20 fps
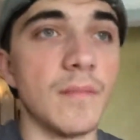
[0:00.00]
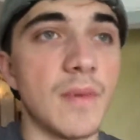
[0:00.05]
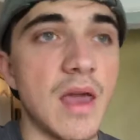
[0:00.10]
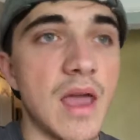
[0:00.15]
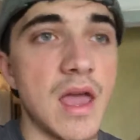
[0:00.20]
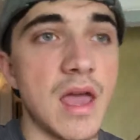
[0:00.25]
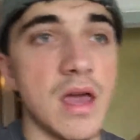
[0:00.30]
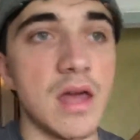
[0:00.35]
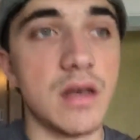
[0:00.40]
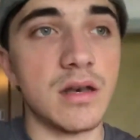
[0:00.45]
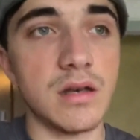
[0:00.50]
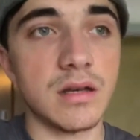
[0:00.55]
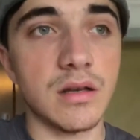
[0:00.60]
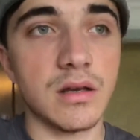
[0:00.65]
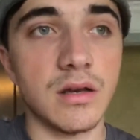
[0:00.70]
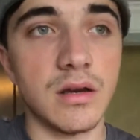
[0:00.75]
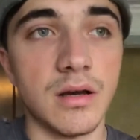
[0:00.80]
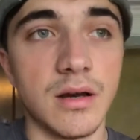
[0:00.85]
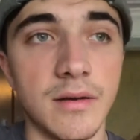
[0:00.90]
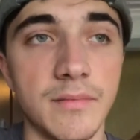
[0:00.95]
and
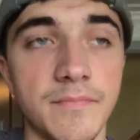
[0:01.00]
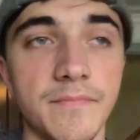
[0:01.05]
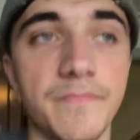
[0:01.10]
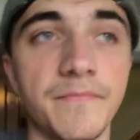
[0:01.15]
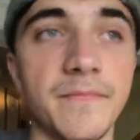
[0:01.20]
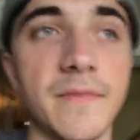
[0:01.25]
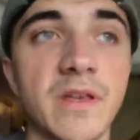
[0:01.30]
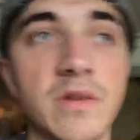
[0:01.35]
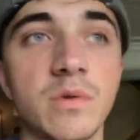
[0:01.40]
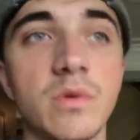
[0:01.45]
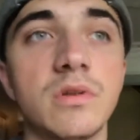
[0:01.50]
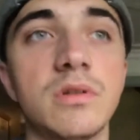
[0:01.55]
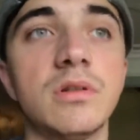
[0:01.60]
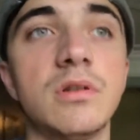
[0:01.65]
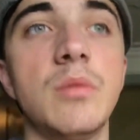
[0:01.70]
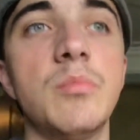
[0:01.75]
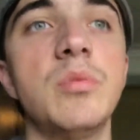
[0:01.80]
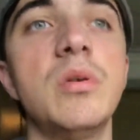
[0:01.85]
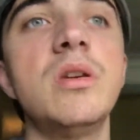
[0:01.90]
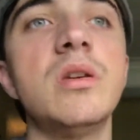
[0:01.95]
that's what it's
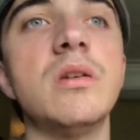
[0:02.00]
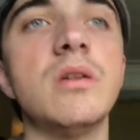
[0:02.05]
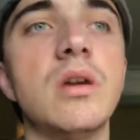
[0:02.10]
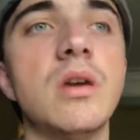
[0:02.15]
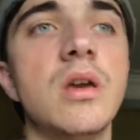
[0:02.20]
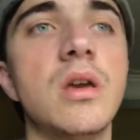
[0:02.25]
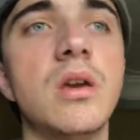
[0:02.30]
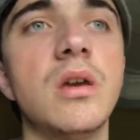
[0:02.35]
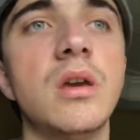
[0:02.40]
going to be.